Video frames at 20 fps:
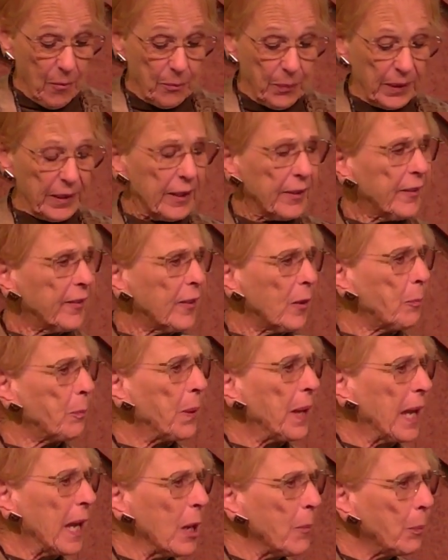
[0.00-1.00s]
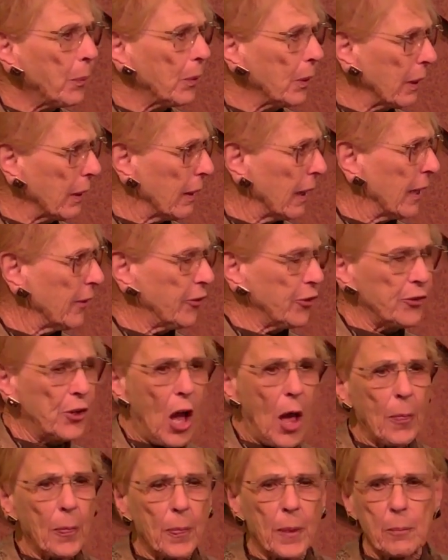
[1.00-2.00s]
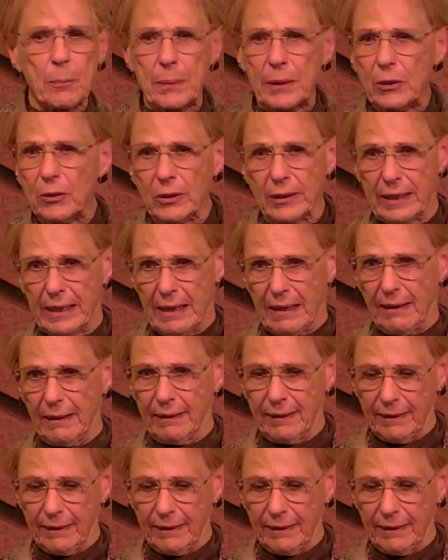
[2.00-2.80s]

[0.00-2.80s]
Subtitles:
But it's the people, it's not the building.